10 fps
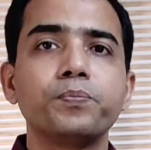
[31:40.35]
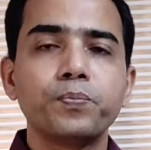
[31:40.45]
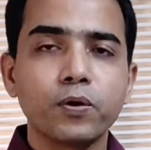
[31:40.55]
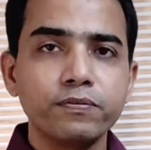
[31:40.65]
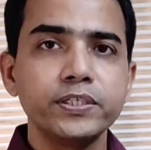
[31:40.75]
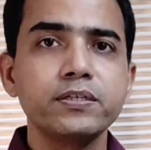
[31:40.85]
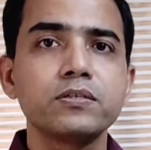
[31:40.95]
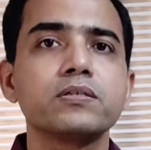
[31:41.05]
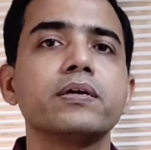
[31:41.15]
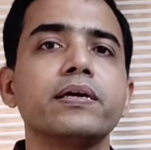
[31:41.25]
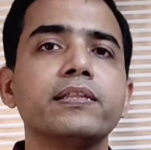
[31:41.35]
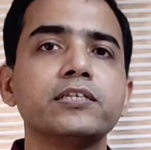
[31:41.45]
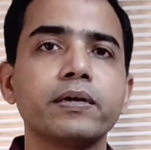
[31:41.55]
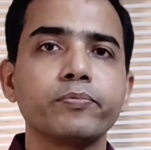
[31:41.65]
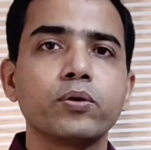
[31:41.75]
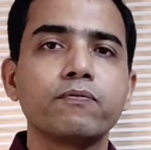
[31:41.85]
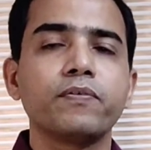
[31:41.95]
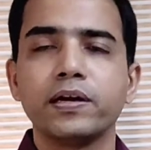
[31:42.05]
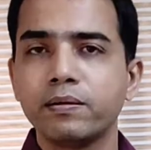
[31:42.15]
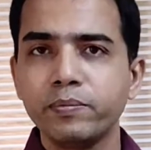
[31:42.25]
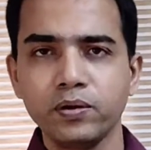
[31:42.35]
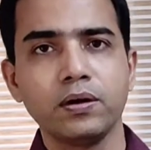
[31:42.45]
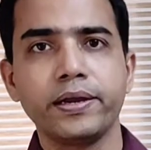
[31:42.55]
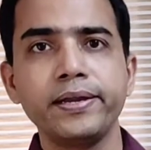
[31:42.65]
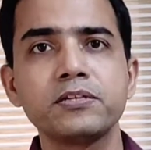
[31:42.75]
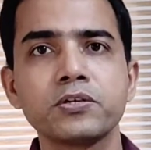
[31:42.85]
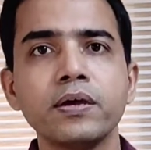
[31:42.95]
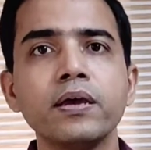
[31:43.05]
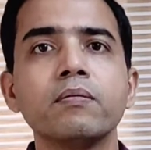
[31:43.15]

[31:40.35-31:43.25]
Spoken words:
provisions in the chapter of fundamental rights,